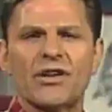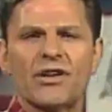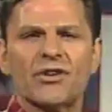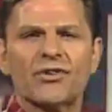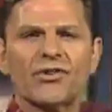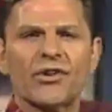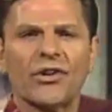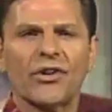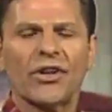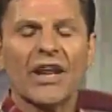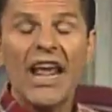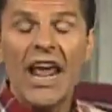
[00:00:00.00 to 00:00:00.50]

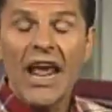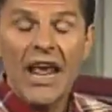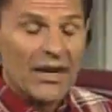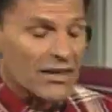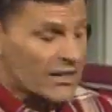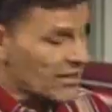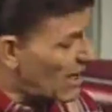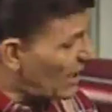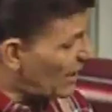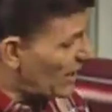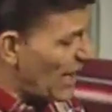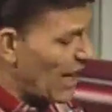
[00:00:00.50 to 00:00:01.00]
this earth.
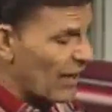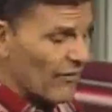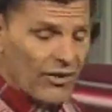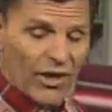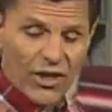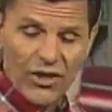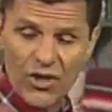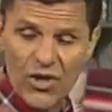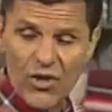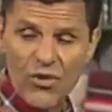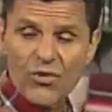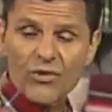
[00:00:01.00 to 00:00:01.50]
The devil
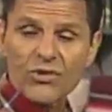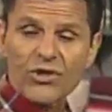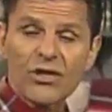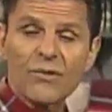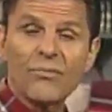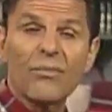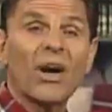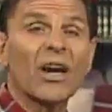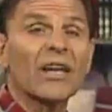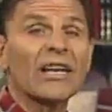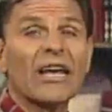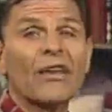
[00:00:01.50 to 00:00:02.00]
will use the
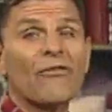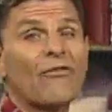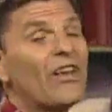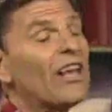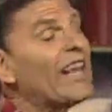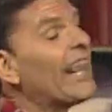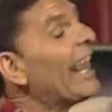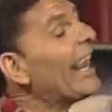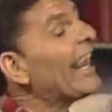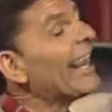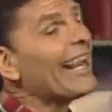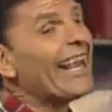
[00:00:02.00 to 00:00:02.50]
monkey if
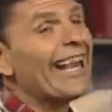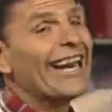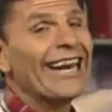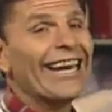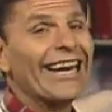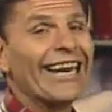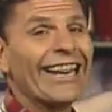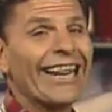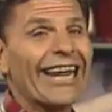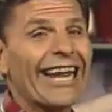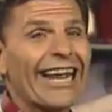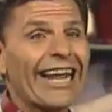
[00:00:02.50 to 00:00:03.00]
he can't get
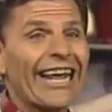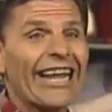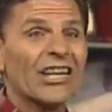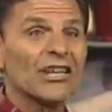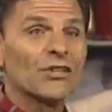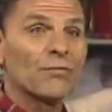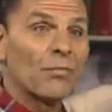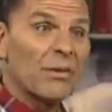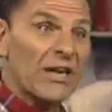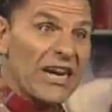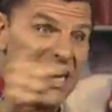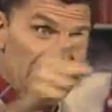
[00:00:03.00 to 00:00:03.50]
anything
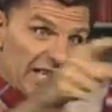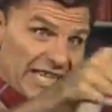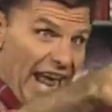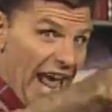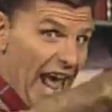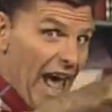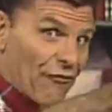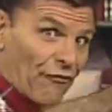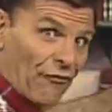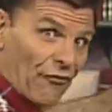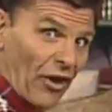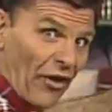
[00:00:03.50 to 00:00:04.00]
else, but he's
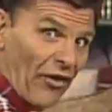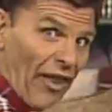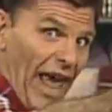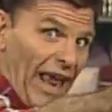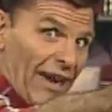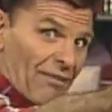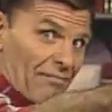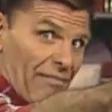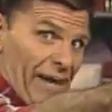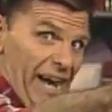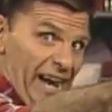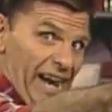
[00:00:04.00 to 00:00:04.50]
after
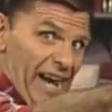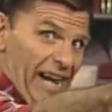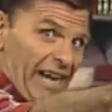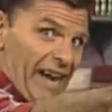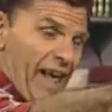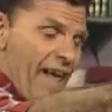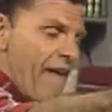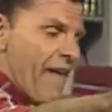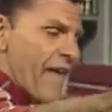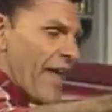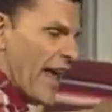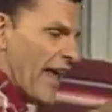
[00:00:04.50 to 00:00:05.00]
that man.
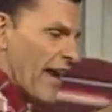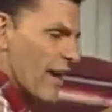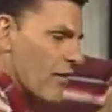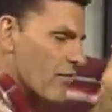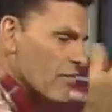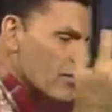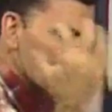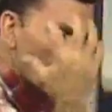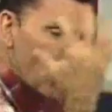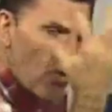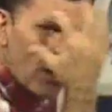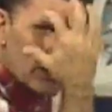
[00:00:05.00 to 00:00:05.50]
And it
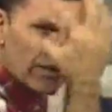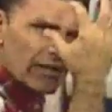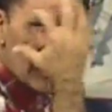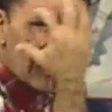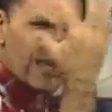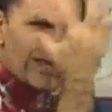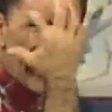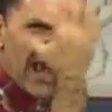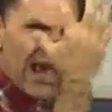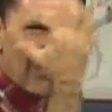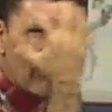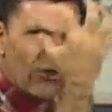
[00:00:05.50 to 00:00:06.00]
was what the
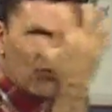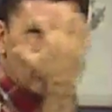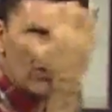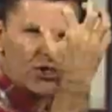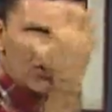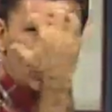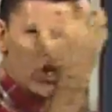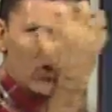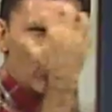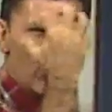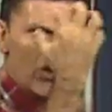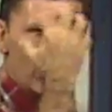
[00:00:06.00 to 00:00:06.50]
devil
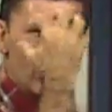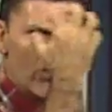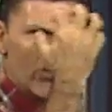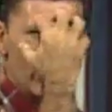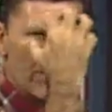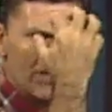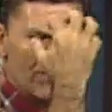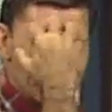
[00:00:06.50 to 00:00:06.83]
was doing to his